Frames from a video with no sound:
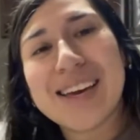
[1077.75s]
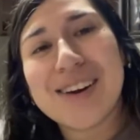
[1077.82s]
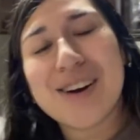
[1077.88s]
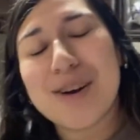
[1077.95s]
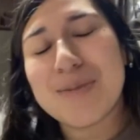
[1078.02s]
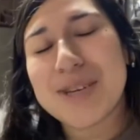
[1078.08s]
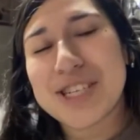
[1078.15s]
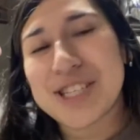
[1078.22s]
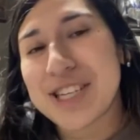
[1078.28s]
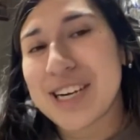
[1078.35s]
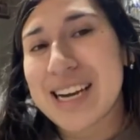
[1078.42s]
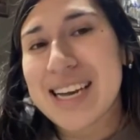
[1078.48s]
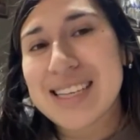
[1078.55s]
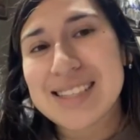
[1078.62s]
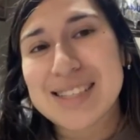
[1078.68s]
comment, share,
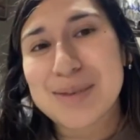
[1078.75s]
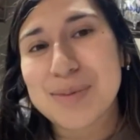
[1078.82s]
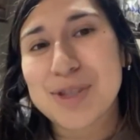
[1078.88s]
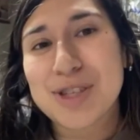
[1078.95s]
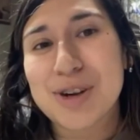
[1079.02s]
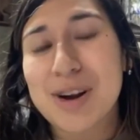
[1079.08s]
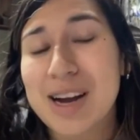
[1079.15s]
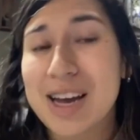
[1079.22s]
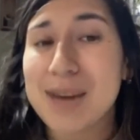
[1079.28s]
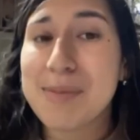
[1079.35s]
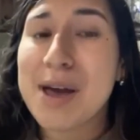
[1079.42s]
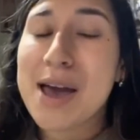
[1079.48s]
and subscribe.